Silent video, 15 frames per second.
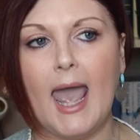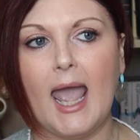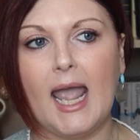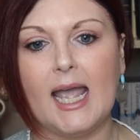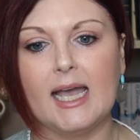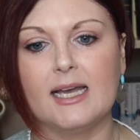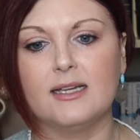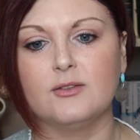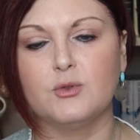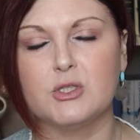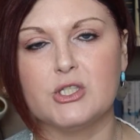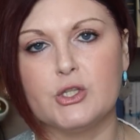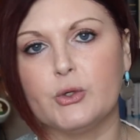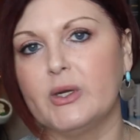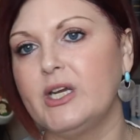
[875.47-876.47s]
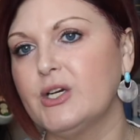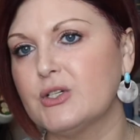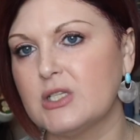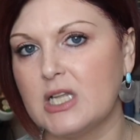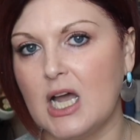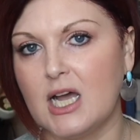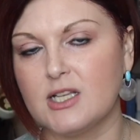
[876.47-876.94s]
and was 3
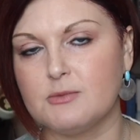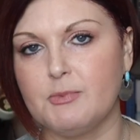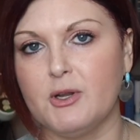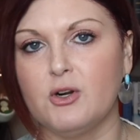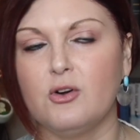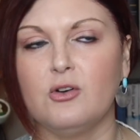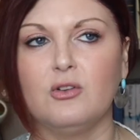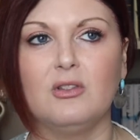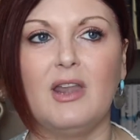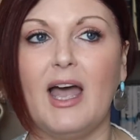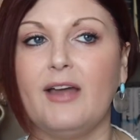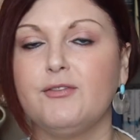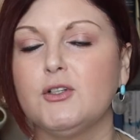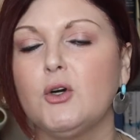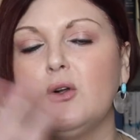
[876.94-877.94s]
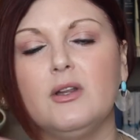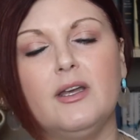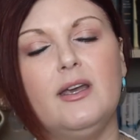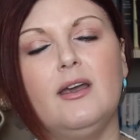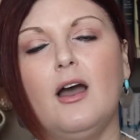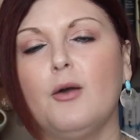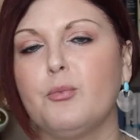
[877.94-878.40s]
years in the hospital, life
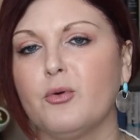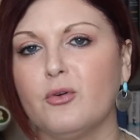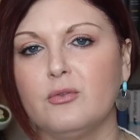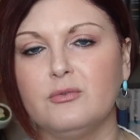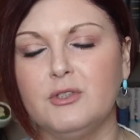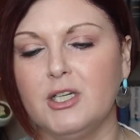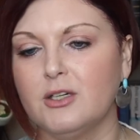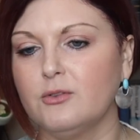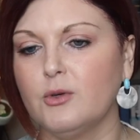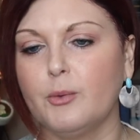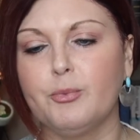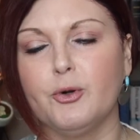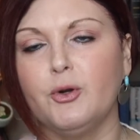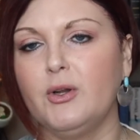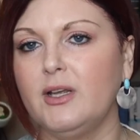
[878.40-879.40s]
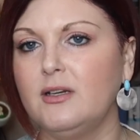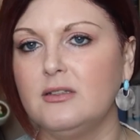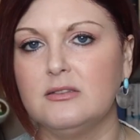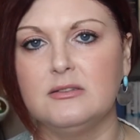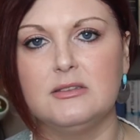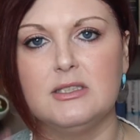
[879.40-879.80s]
totally uprooted,